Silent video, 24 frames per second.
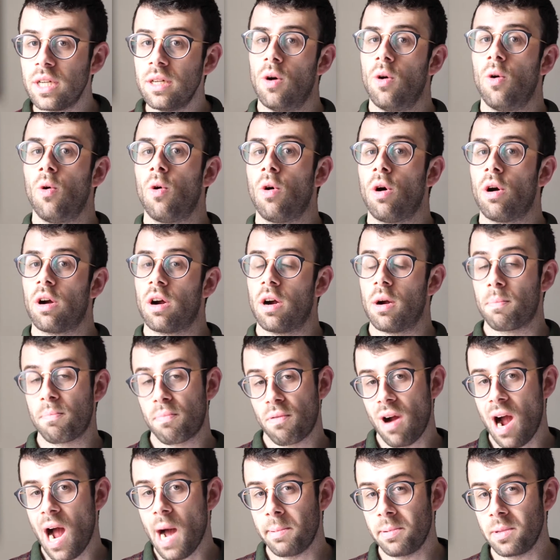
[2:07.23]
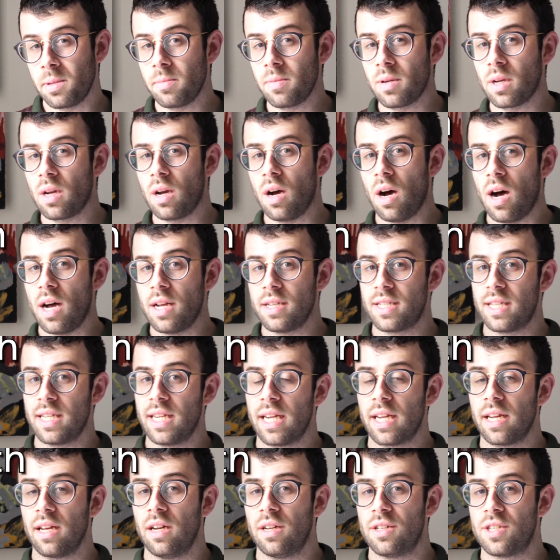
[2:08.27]
or a problem
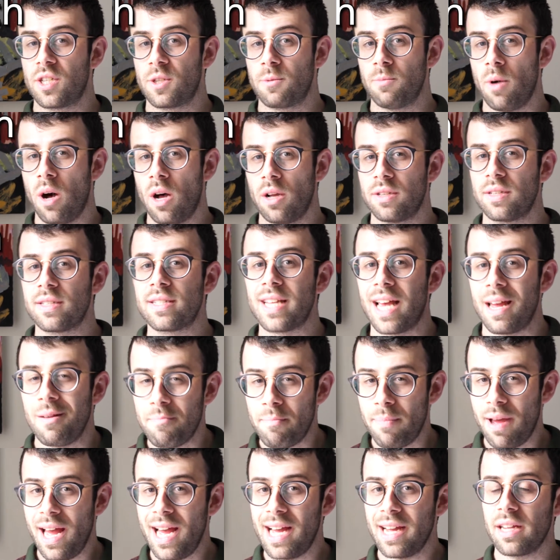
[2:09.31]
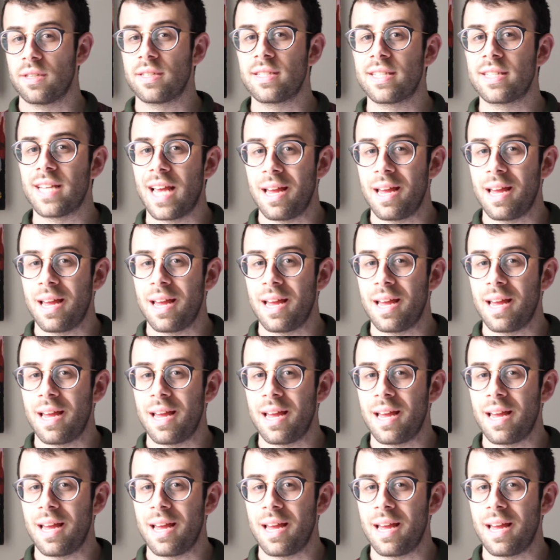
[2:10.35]
causing a small setback.